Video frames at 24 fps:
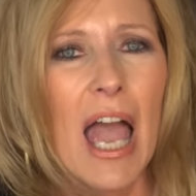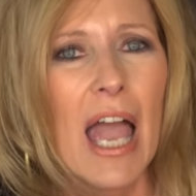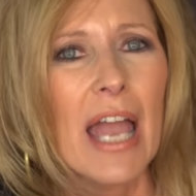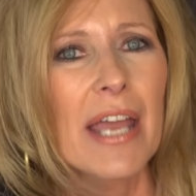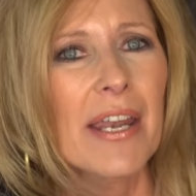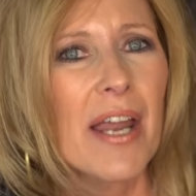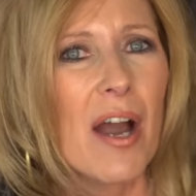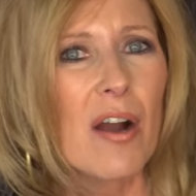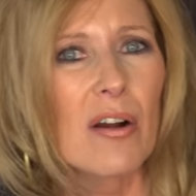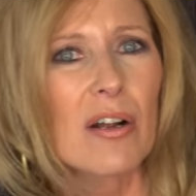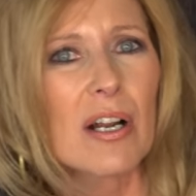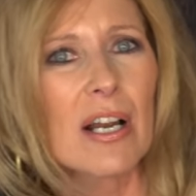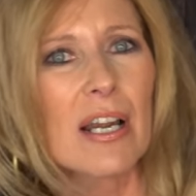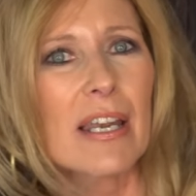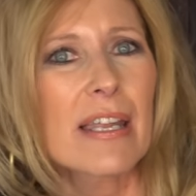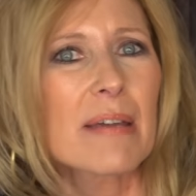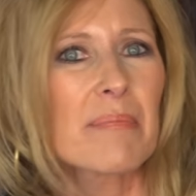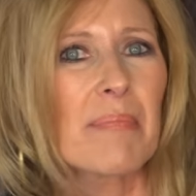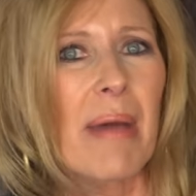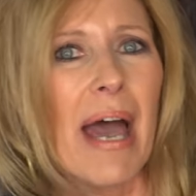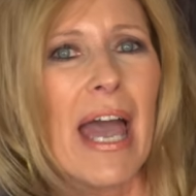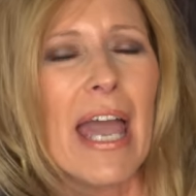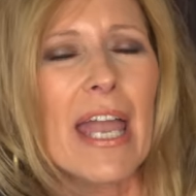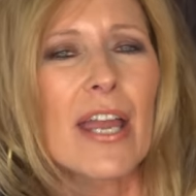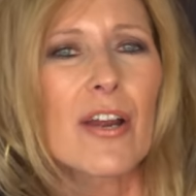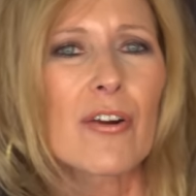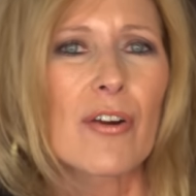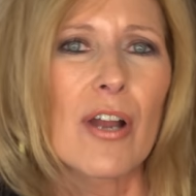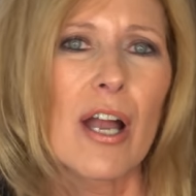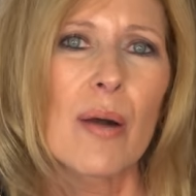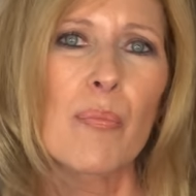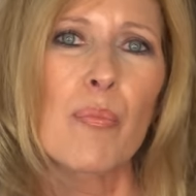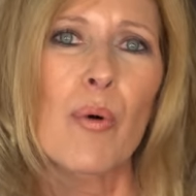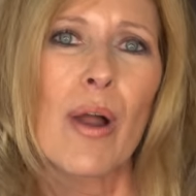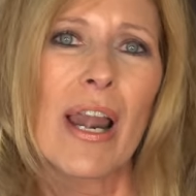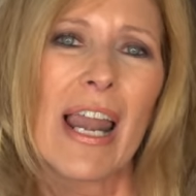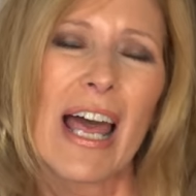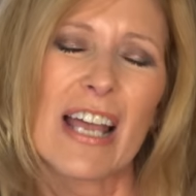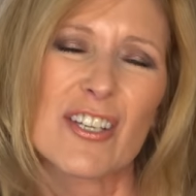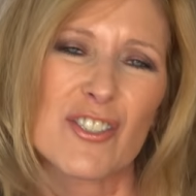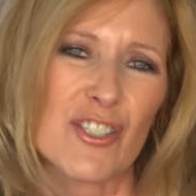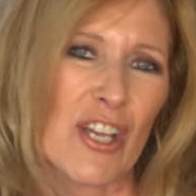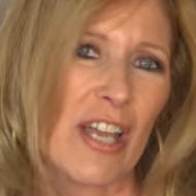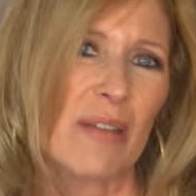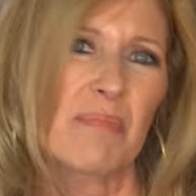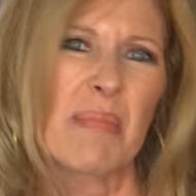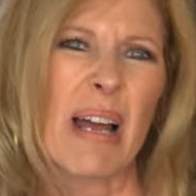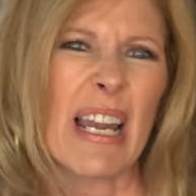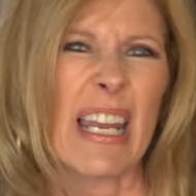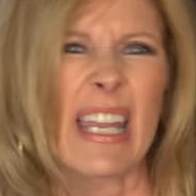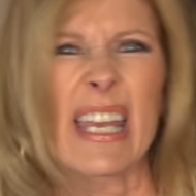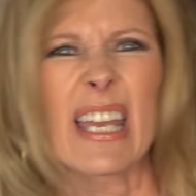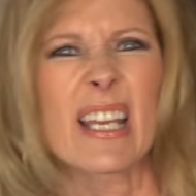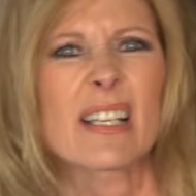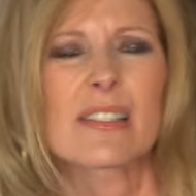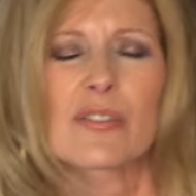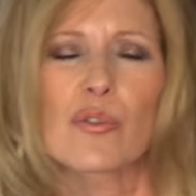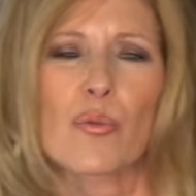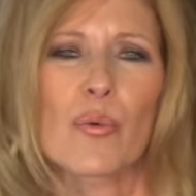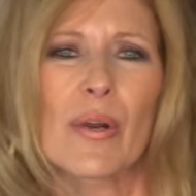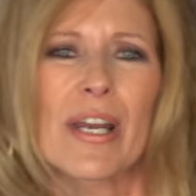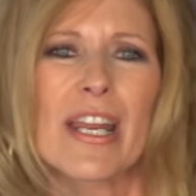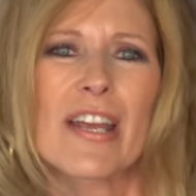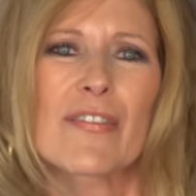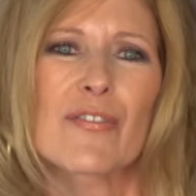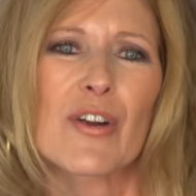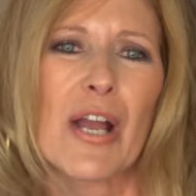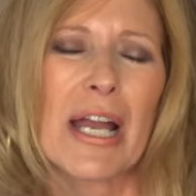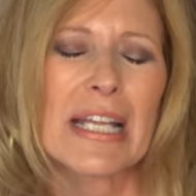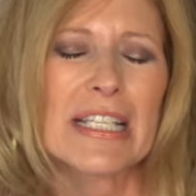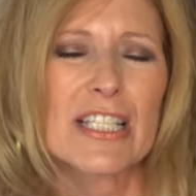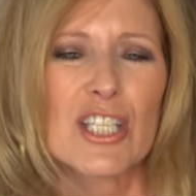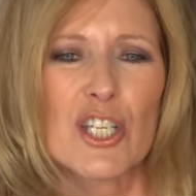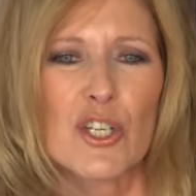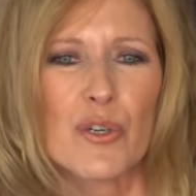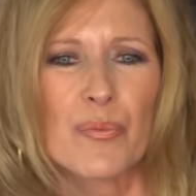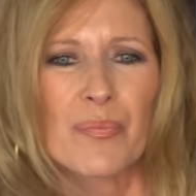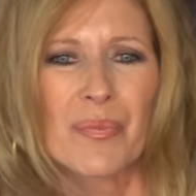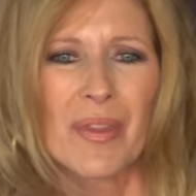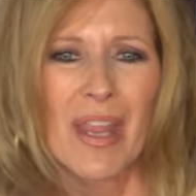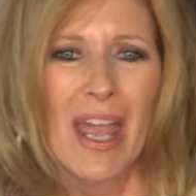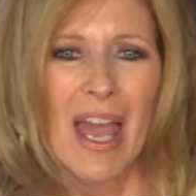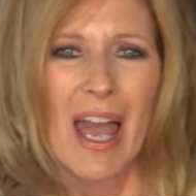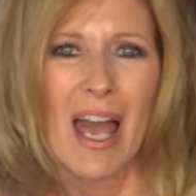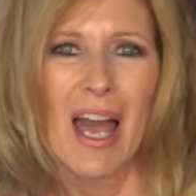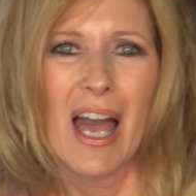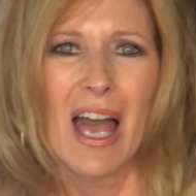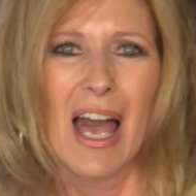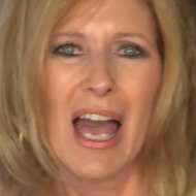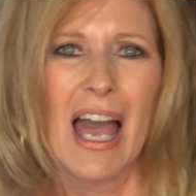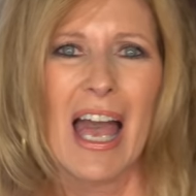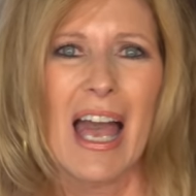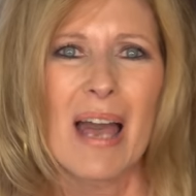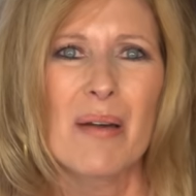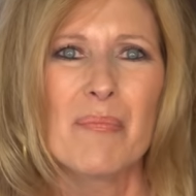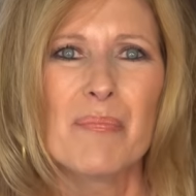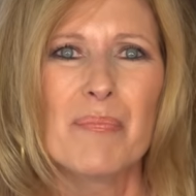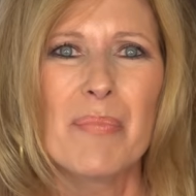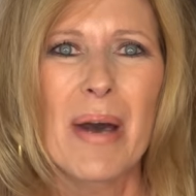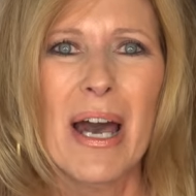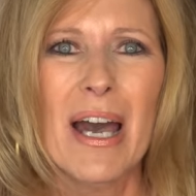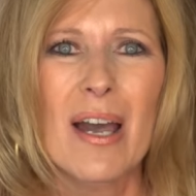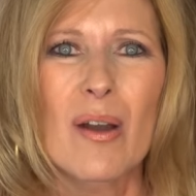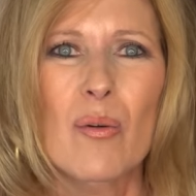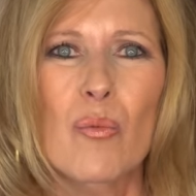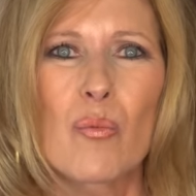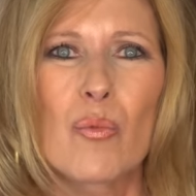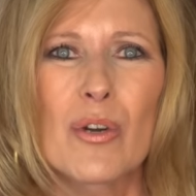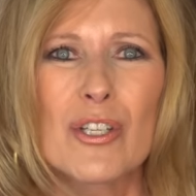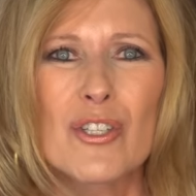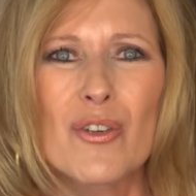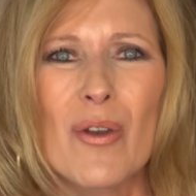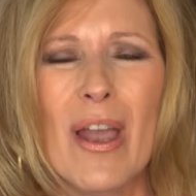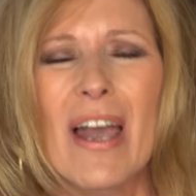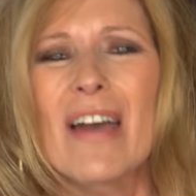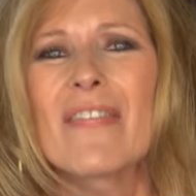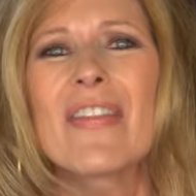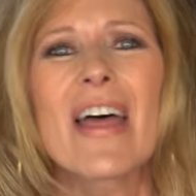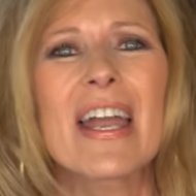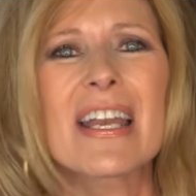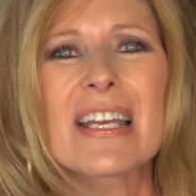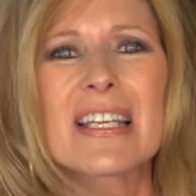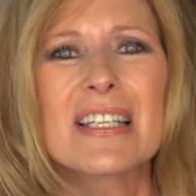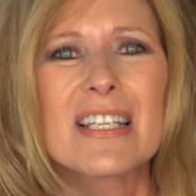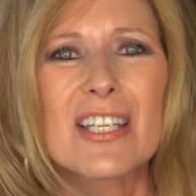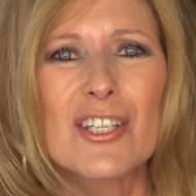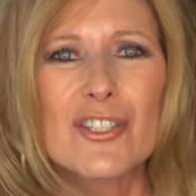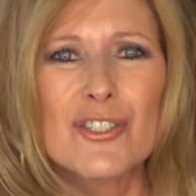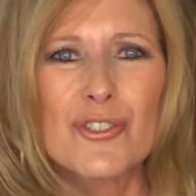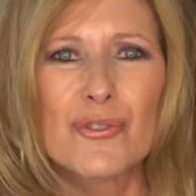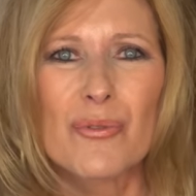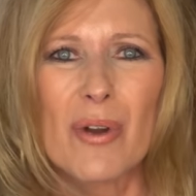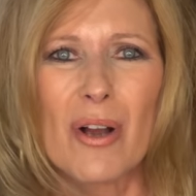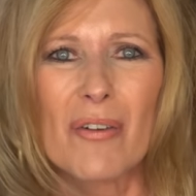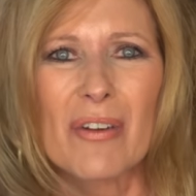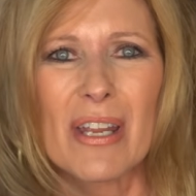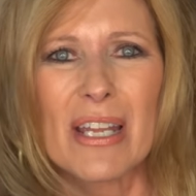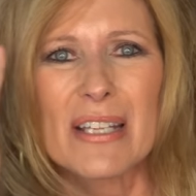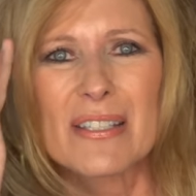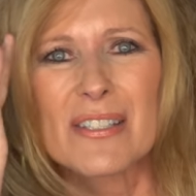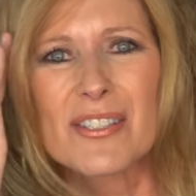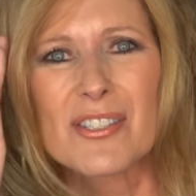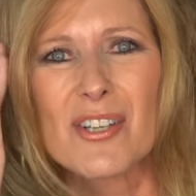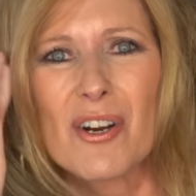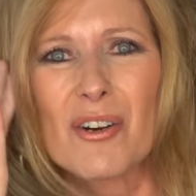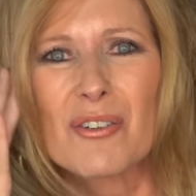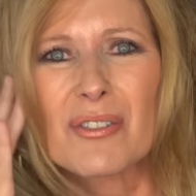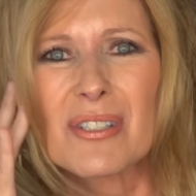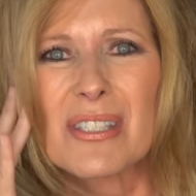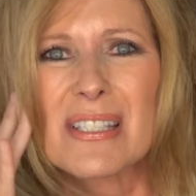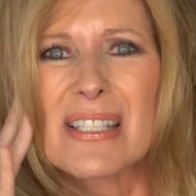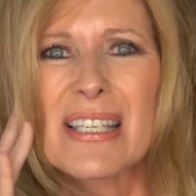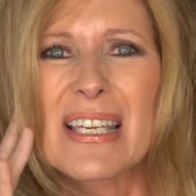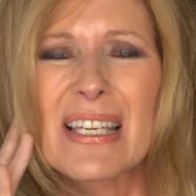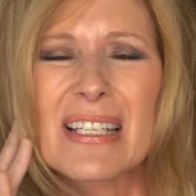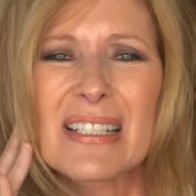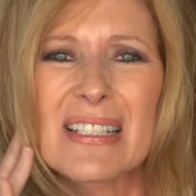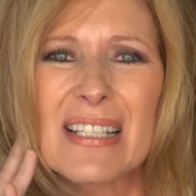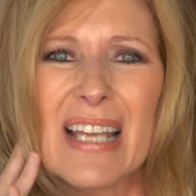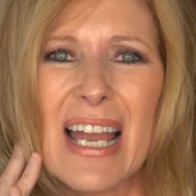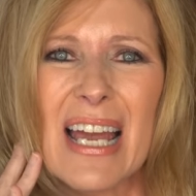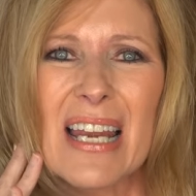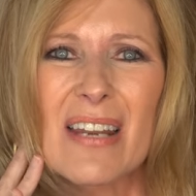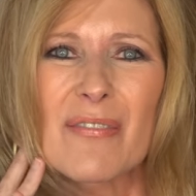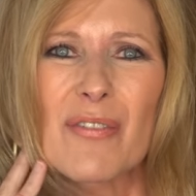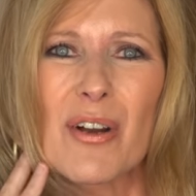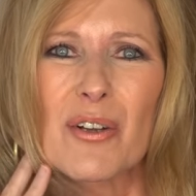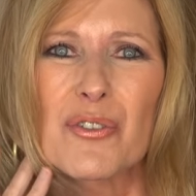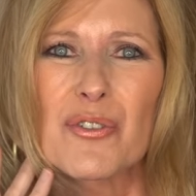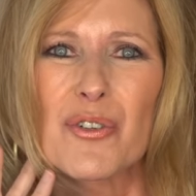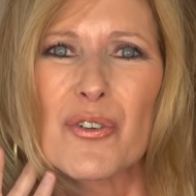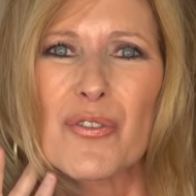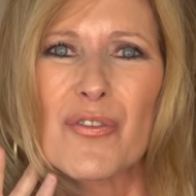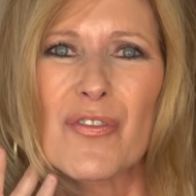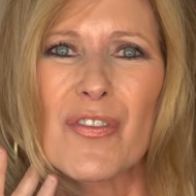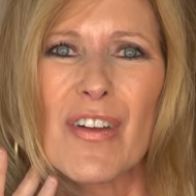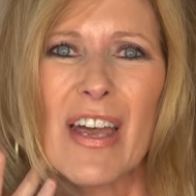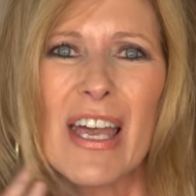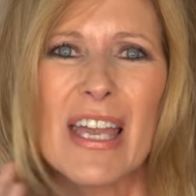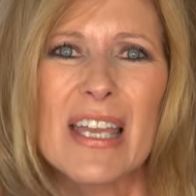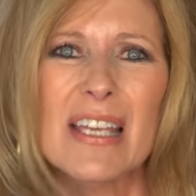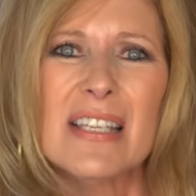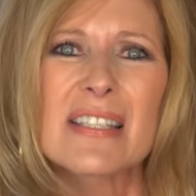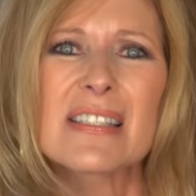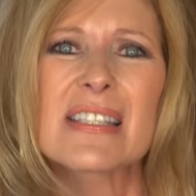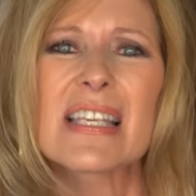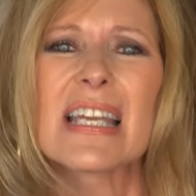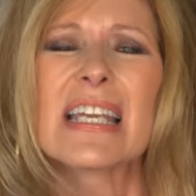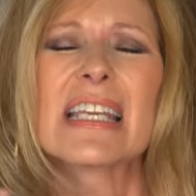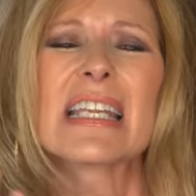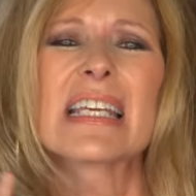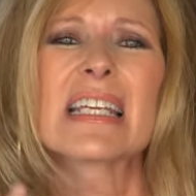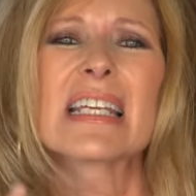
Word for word: And I'll clip my hair up while I shave my legs or whatever I do. But when you have that conditioner on, it starts getting kind of on your face and